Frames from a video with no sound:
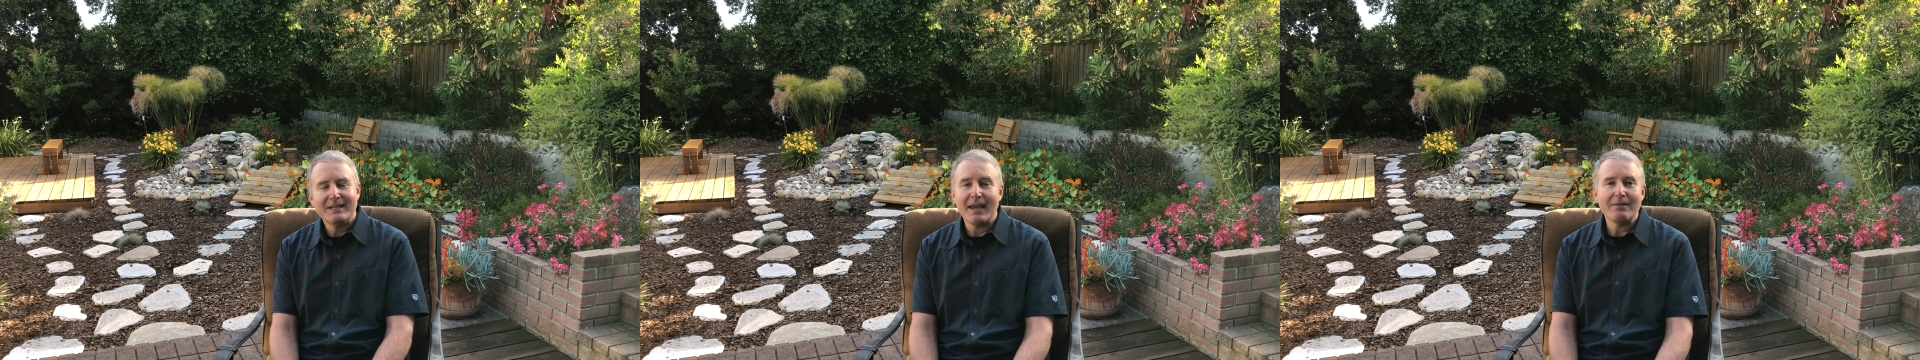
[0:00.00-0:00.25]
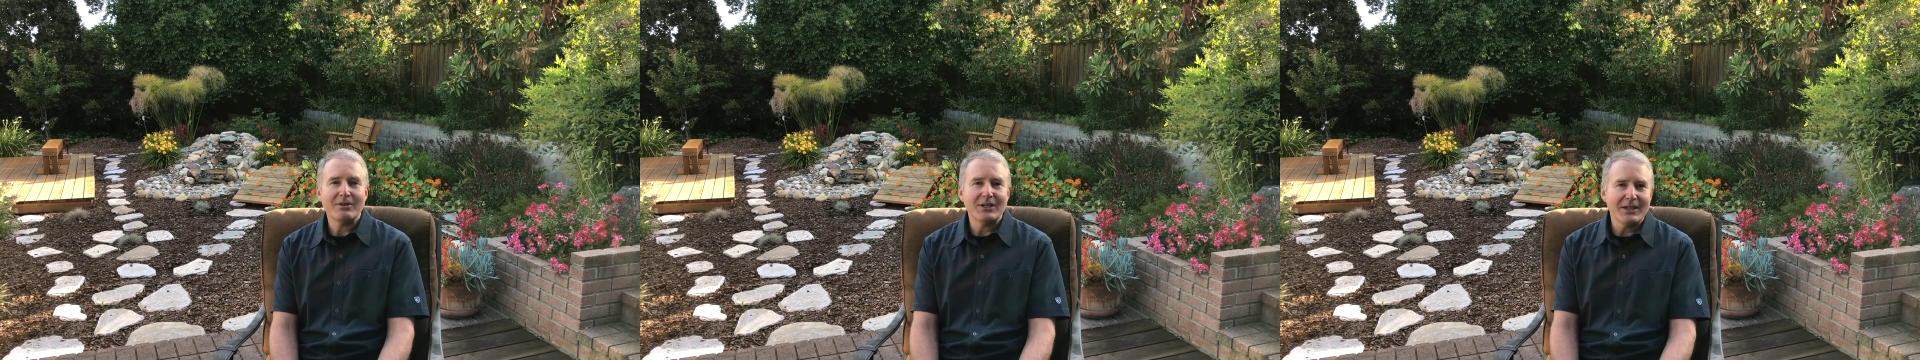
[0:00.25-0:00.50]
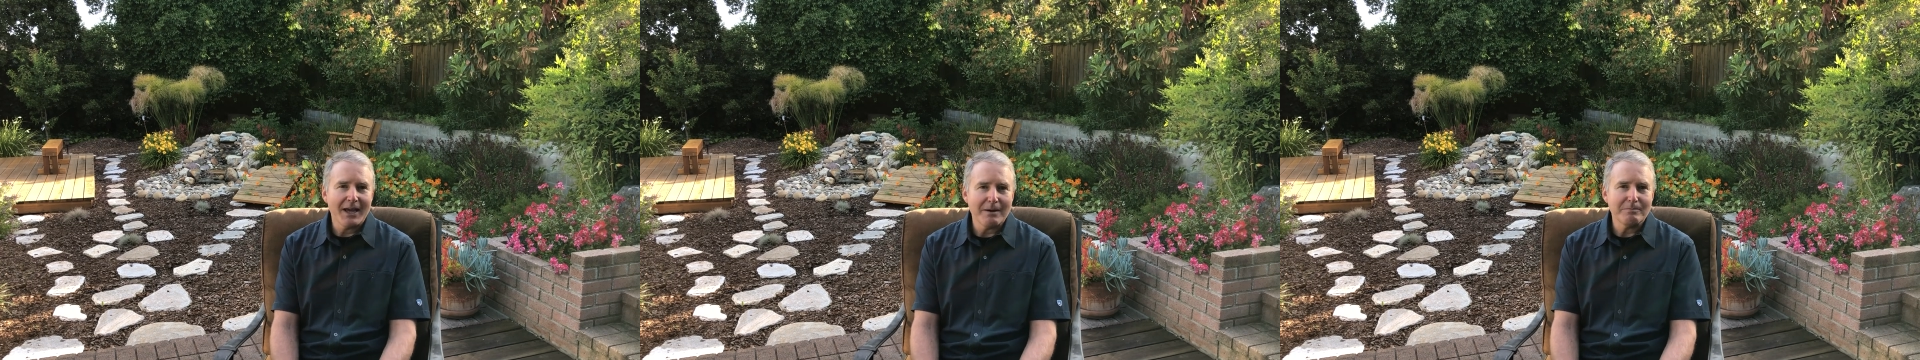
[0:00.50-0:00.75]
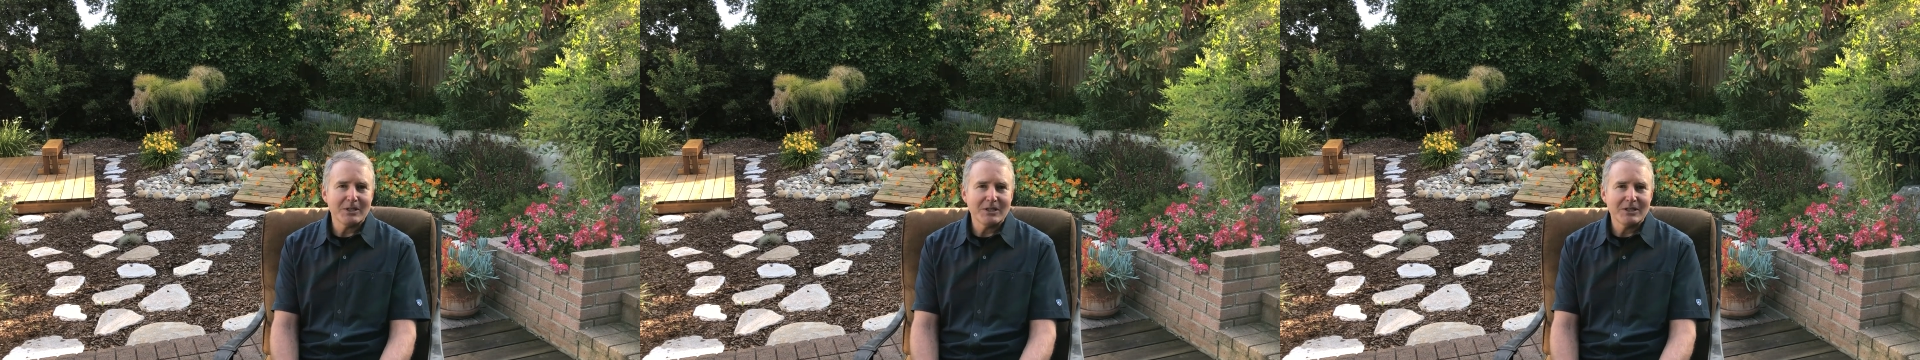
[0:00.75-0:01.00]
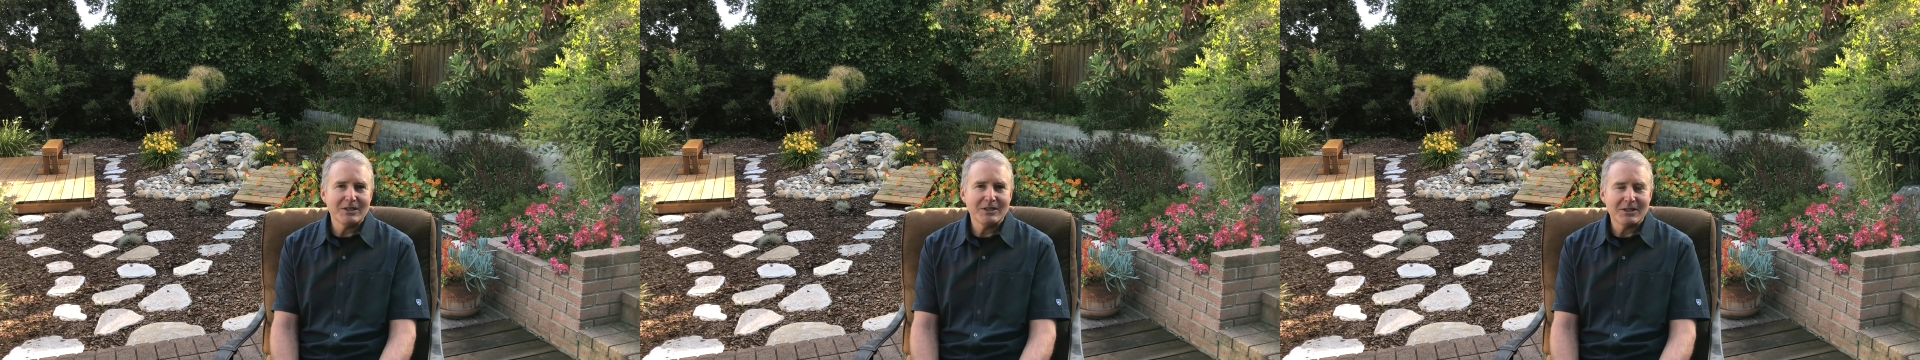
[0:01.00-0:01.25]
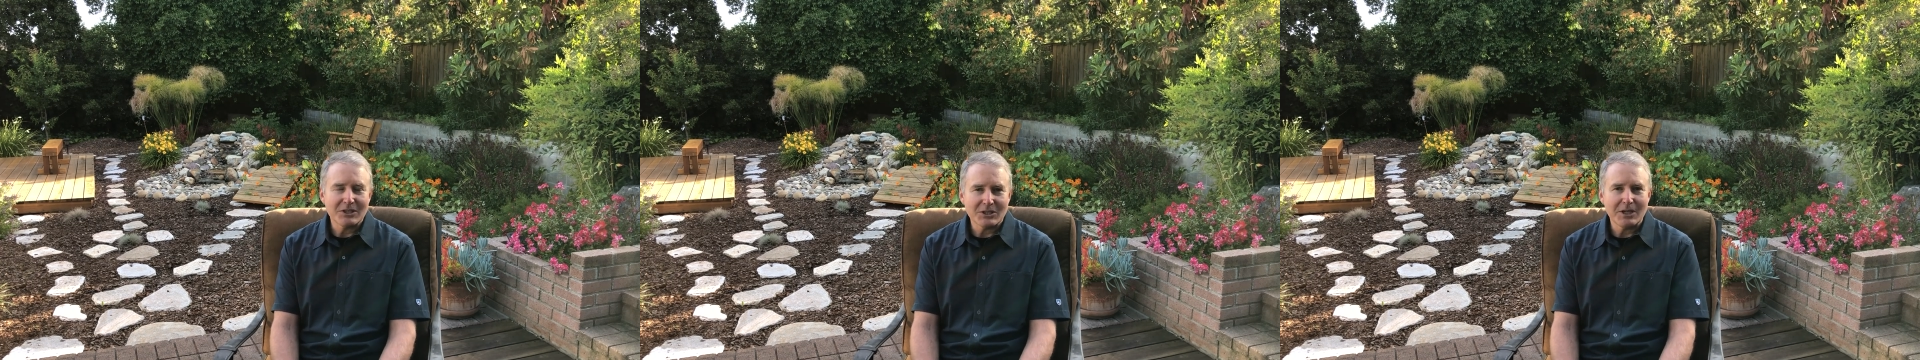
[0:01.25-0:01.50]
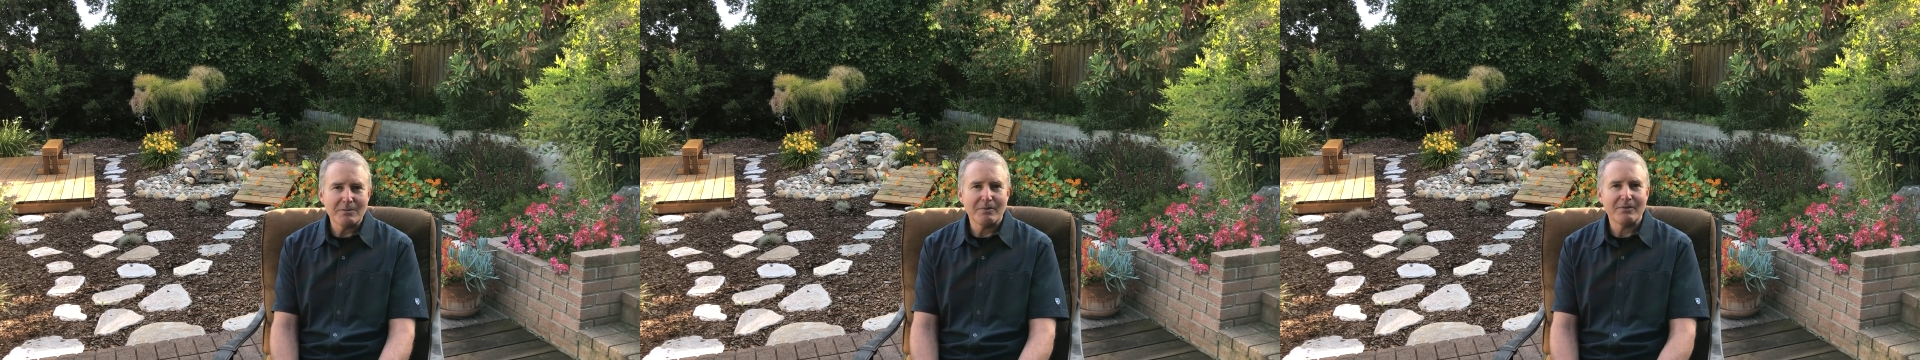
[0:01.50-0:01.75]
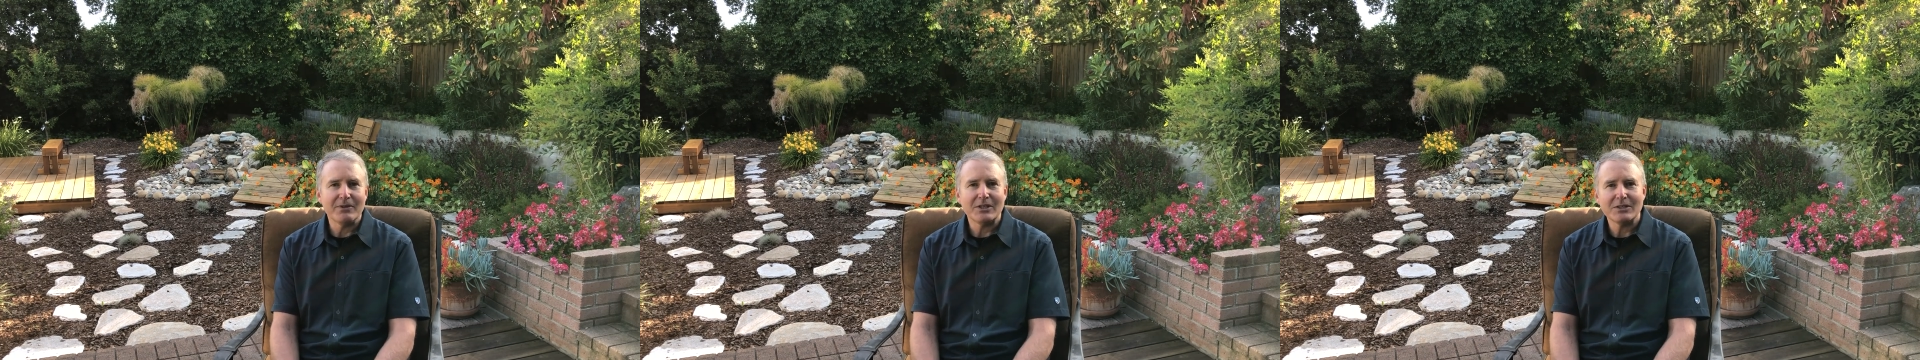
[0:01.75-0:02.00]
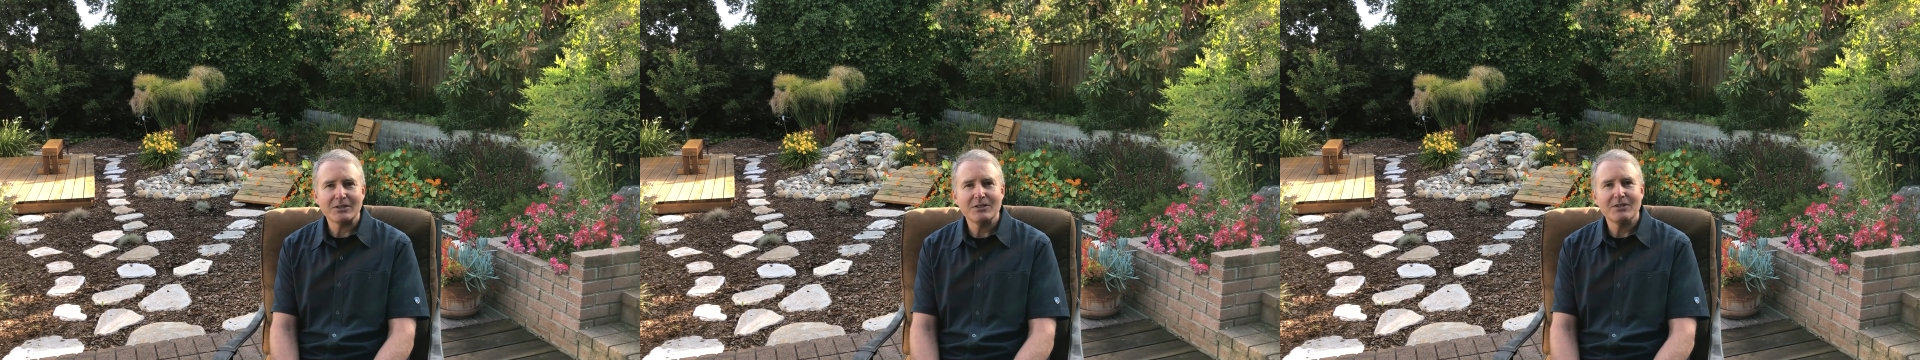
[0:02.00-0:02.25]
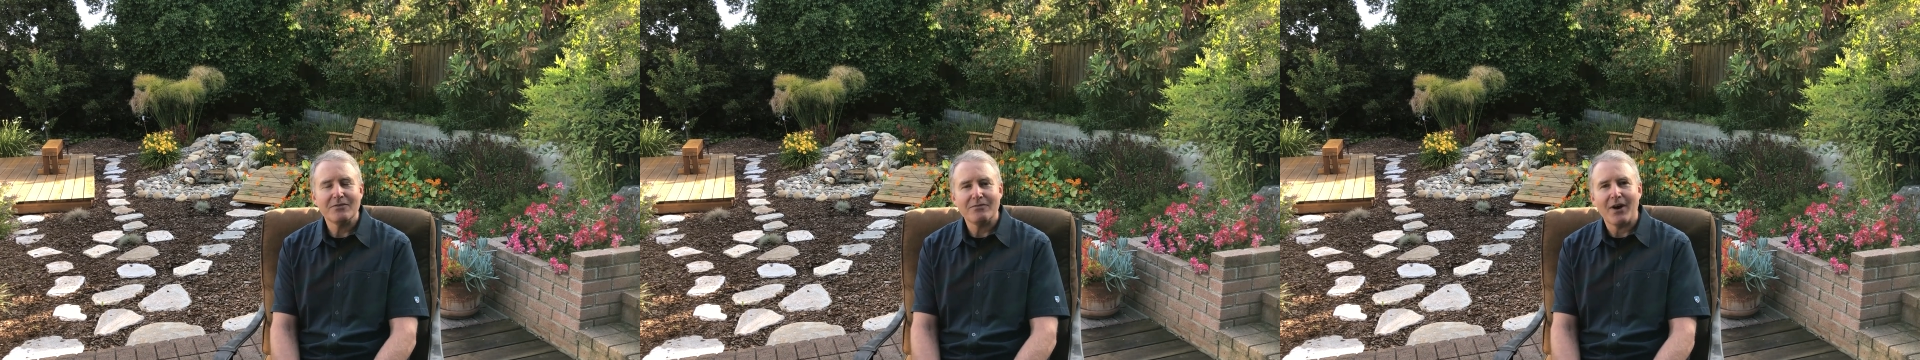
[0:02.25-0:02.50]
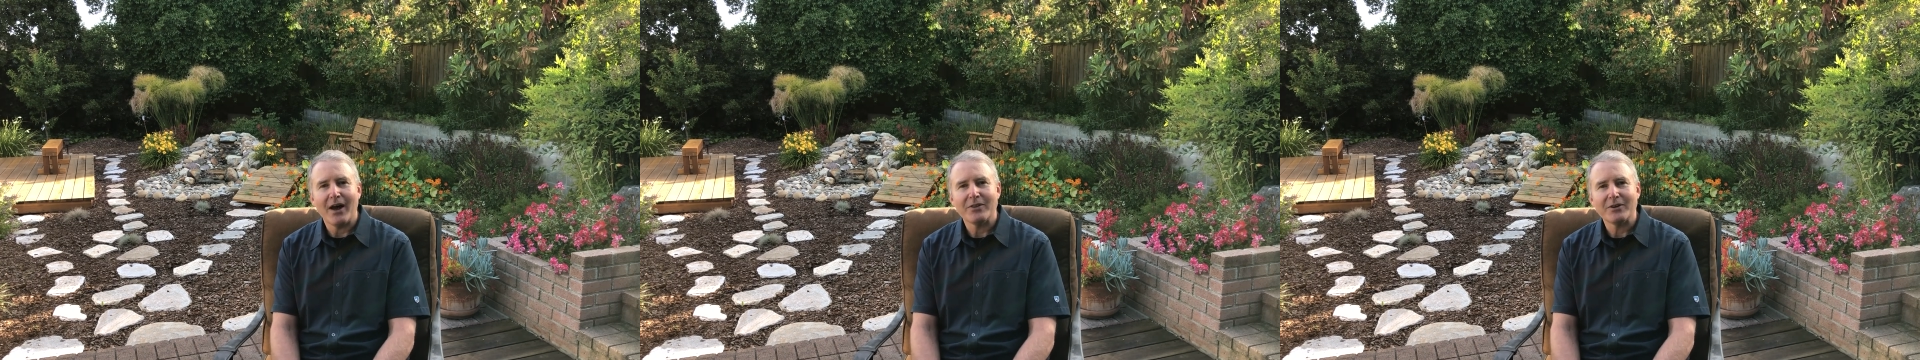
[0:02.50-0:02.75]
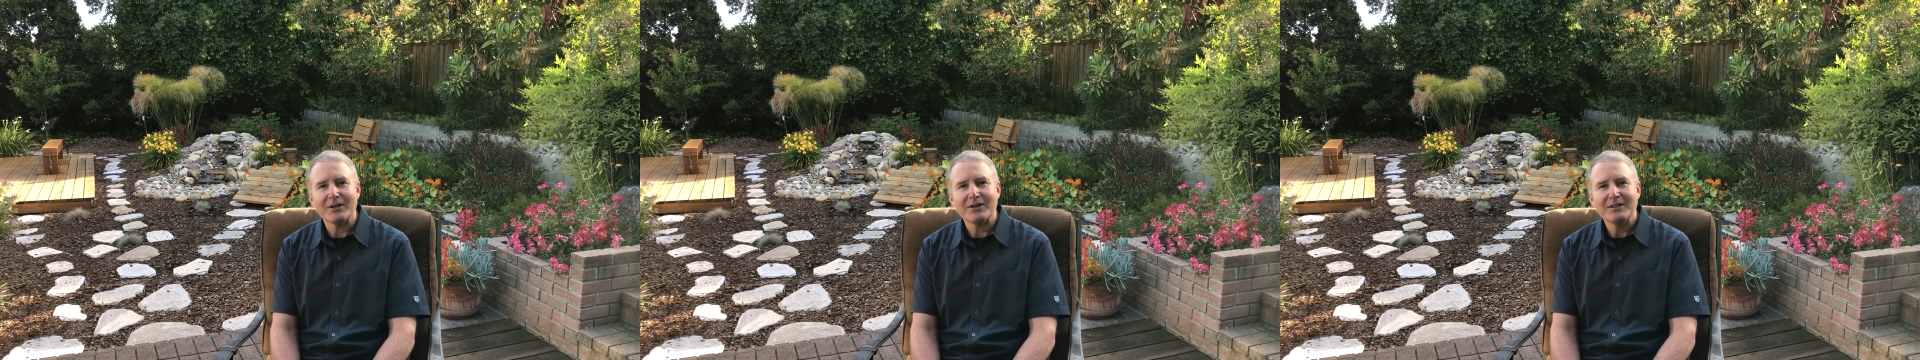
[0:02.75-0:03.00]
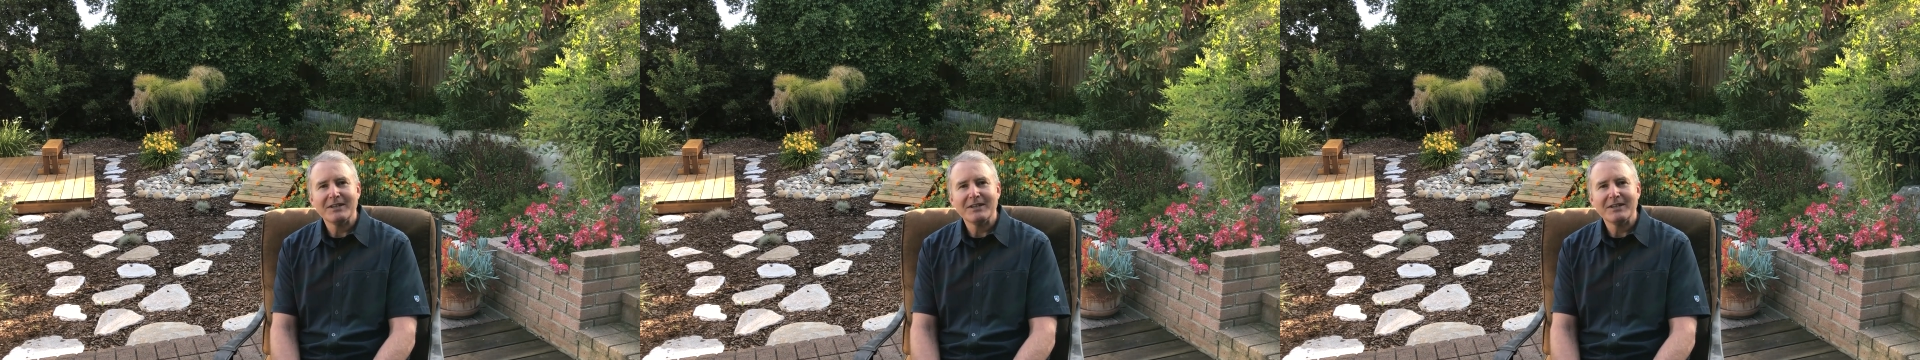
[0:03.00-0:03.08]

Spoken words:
David kept the sheep of his father,